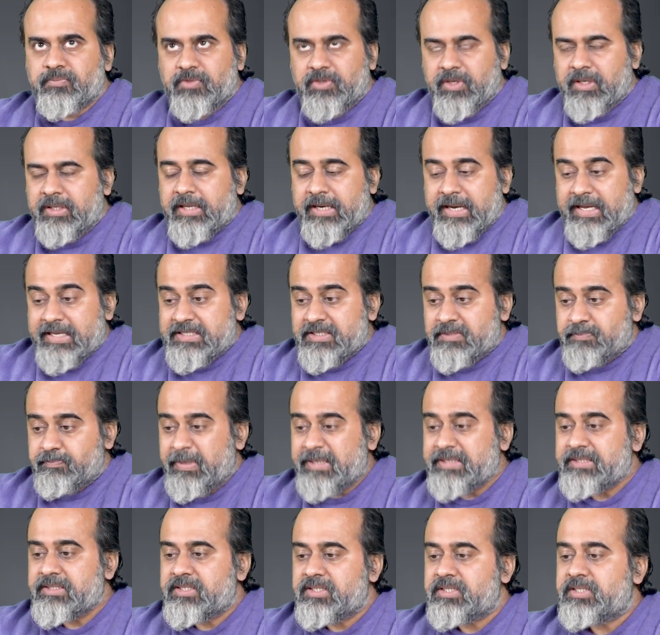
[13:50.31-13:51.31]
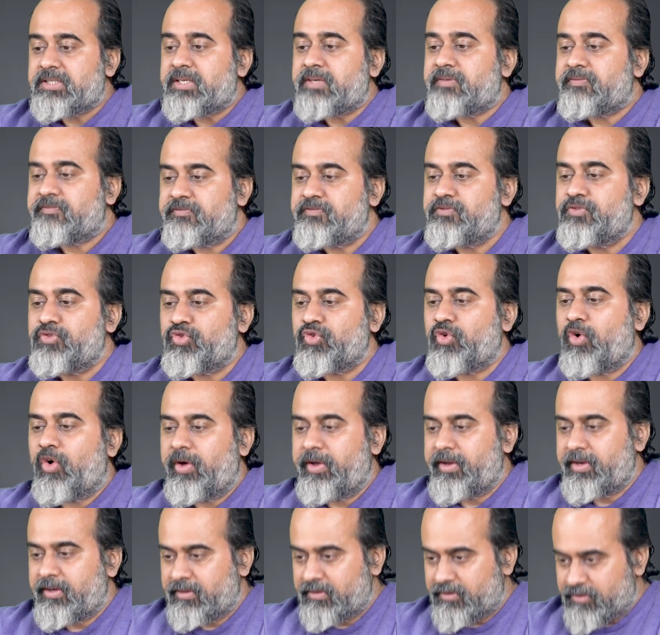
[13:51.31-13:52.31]
expensive
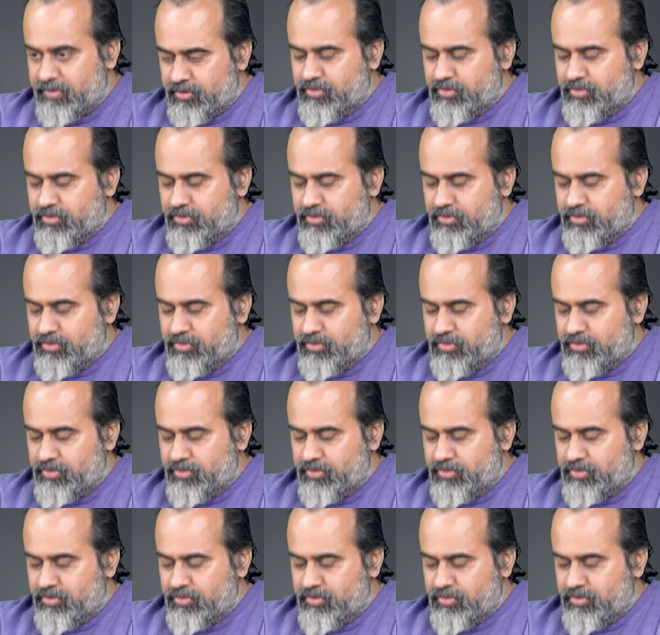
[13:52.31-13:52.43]
joy.